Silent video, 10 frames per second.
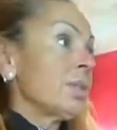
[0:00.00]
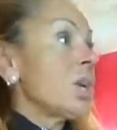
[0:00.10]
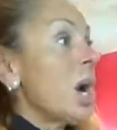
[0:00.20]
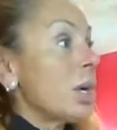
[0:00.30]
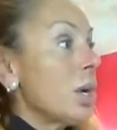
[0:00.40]

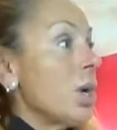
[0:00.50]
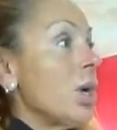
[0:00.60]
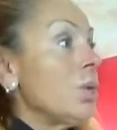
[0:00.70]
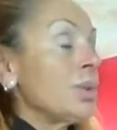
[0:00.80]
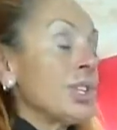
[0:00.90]

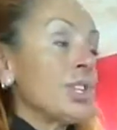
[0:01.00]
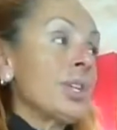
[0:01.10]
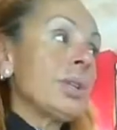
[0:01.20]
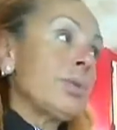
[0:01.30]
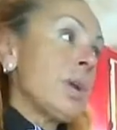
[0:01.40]
taco with a
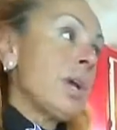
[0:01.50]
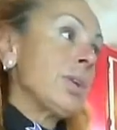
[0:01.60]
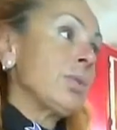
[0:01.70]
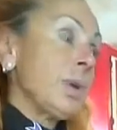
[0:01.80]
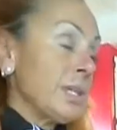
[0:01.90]
chili
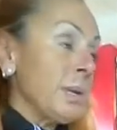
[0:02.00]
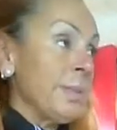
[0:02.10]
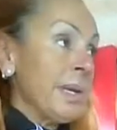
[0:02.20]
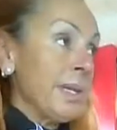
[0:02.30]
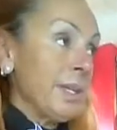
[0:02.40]
relleno, rice and
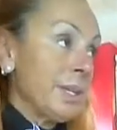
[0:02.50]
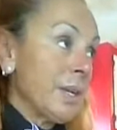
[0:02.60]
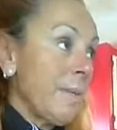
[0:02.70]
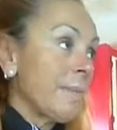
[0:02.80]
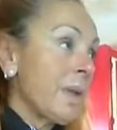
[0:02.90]
beans.
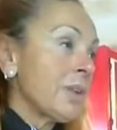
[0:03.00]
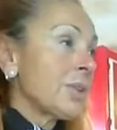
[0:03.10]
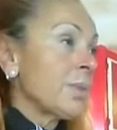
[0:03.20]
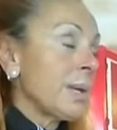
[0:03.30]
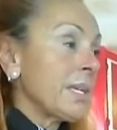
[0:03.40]

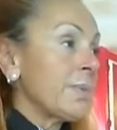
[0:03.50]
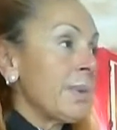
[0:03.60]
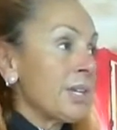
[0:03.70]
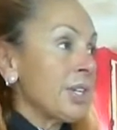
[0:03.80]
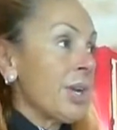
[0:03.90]
So I'm kind of
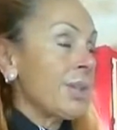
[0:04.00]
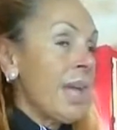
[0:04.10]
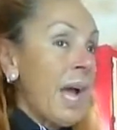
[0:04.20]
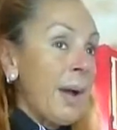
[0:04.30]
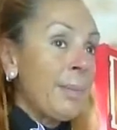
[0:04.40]
munching on
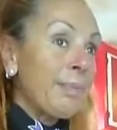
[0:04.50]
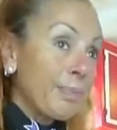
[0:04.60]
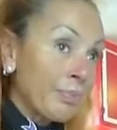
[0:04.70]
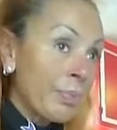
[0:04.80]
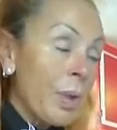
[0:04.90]
that.
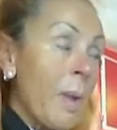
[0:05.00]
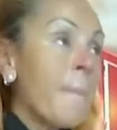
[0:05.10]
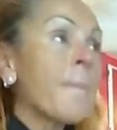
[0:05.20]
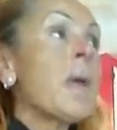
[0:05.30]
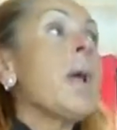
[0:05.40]

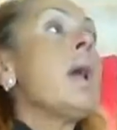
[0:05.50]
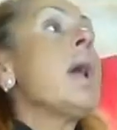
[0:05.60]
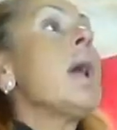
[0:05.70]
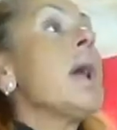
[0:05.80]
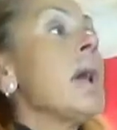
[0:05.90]

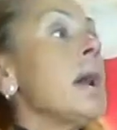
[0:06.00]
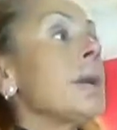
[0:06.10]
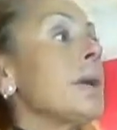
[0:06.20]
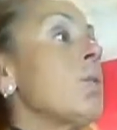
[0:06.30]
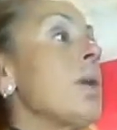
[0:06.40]

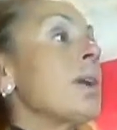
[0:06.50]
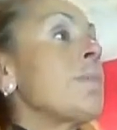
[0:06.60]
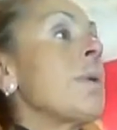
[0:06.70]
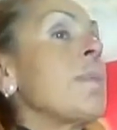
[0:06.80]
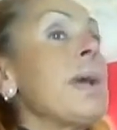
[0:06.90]
And I wanted
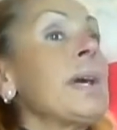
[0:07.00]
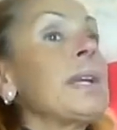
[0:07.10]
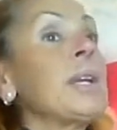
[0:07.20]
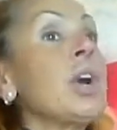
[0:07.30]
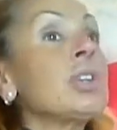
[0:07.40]
to poke my head
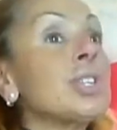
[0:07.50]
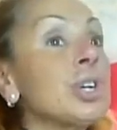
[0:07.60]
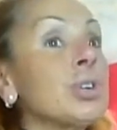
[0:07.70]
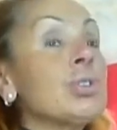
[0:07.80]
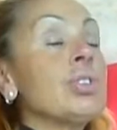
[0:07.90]
in
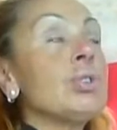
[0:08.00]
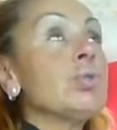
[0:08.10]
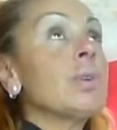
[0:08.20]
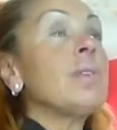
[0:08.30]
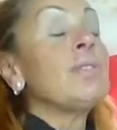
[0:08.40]
also
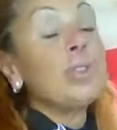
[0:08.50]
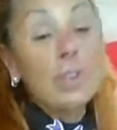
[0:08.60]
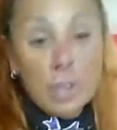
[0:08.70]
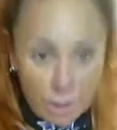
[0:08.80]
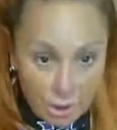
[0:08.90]
to give you
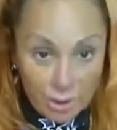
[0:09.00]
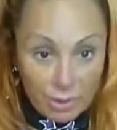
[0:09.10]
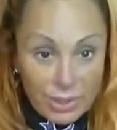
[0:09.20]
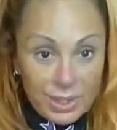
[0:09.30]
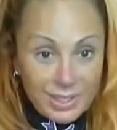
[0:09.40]
good
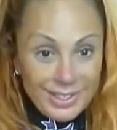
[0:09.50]
news.